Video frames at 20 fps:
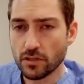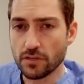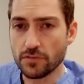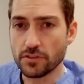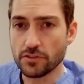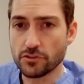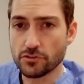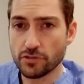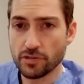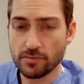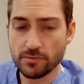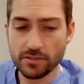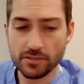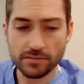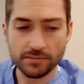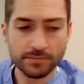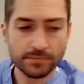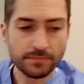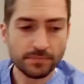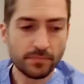and then treatment.
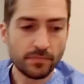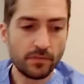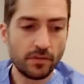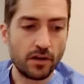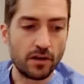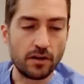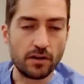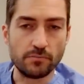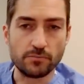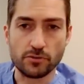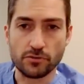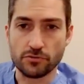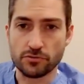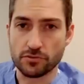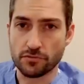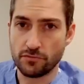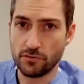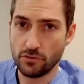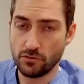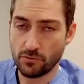Um, so
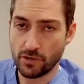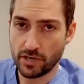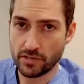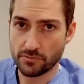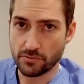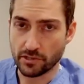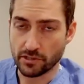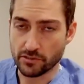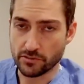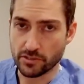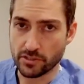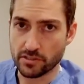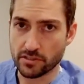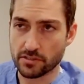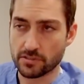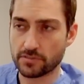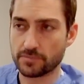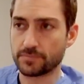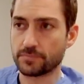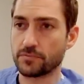there's a few ways we can treat
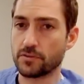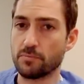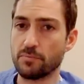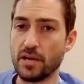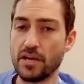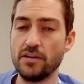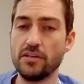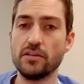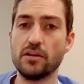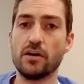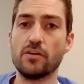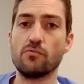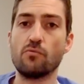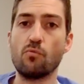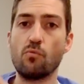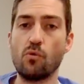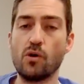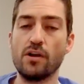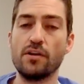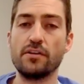this depending
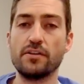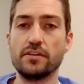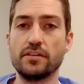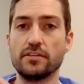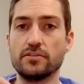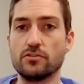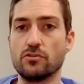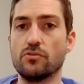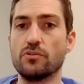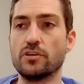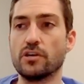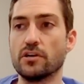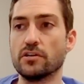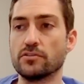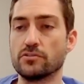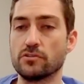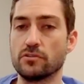on what is going on.